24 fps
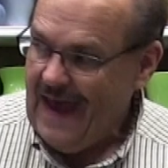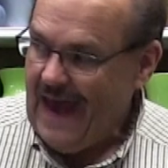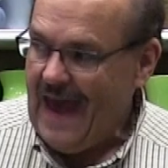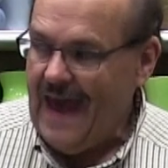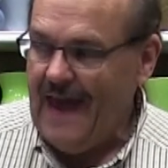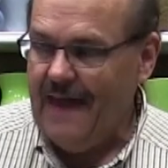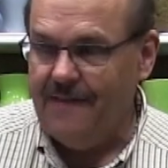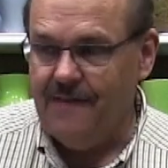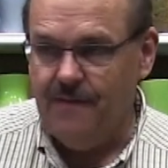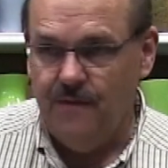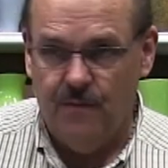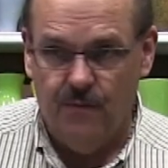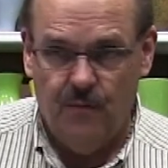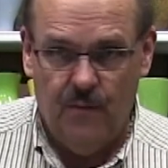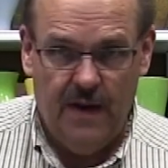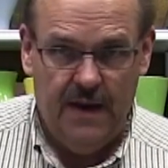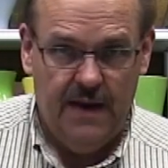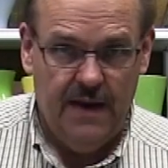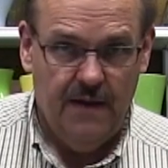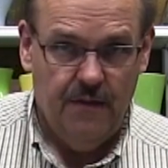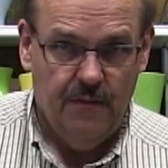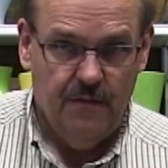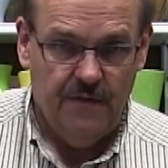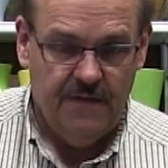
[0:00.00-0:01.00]
at the
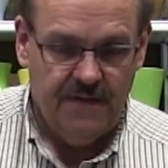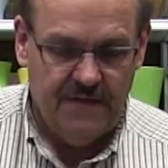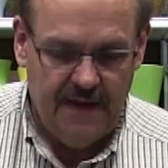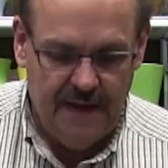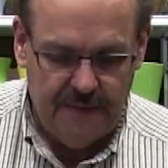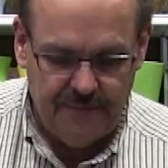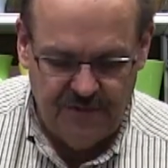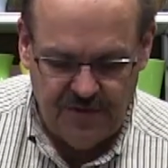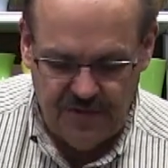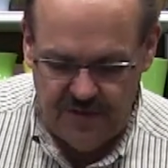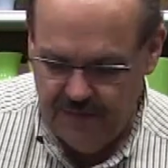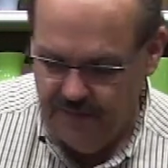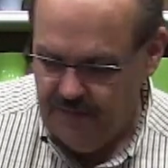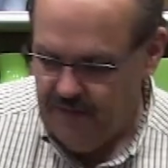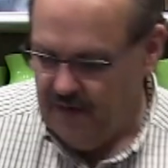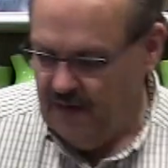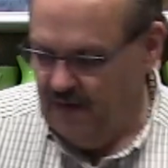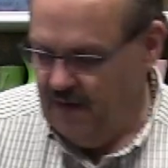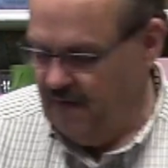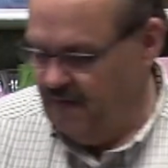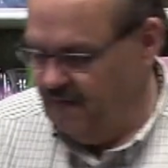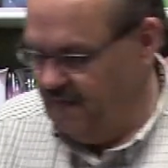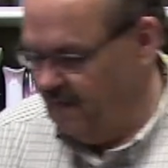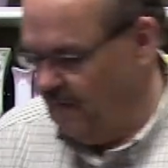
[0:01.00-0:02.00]
wedding
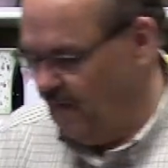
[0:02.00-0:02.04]
reception.